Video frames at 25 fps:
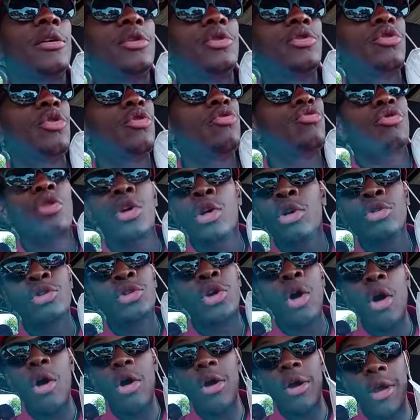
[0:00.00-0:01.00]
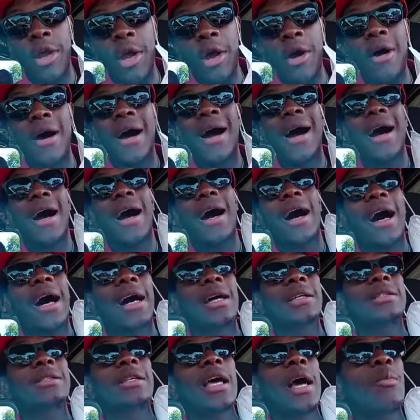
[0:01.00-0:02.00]
So real talk, y'all,
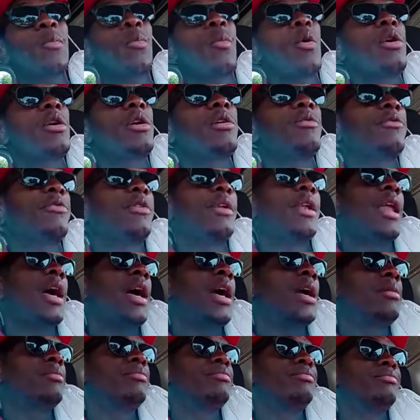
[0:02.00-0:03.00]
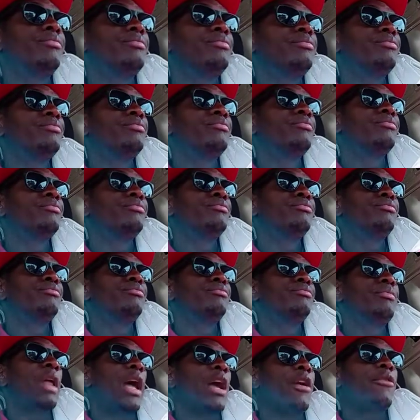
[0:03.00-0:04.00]
I stopped working for like
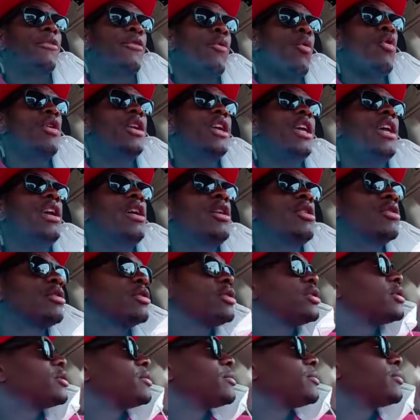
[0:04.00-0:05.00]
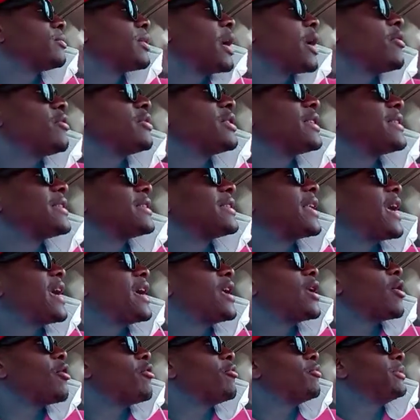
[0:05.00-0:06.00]
4 years. I was a
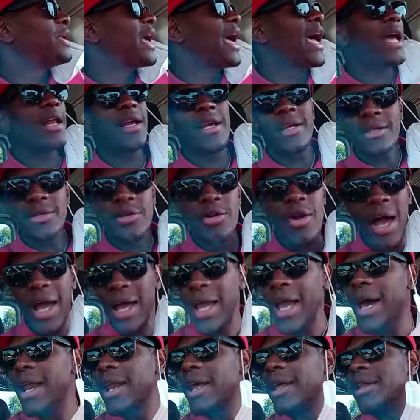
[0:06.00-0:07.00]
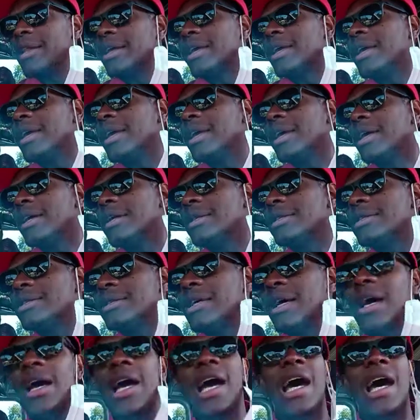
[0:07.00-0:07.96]
stay-at-home dad, because, I got other kids.